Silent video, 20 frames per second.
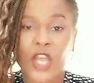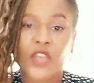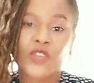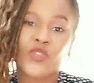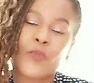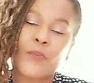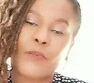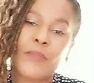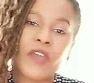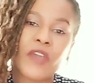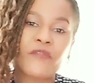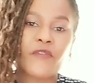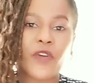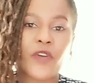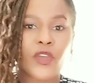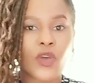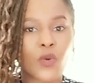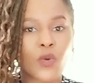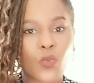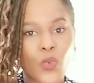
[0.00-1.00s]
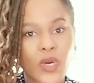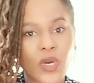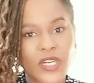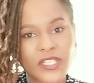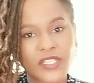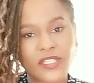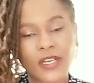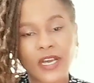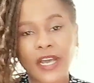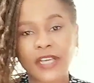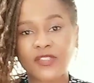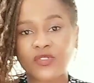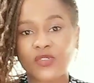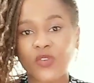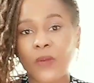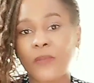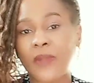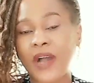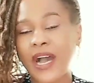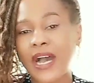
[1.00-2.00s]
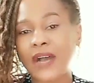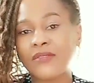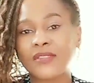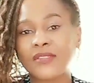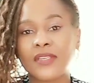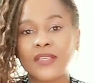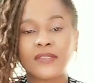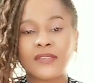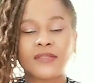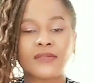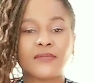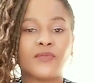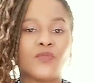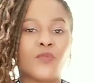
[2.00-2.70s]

You pay for your water. Some houses,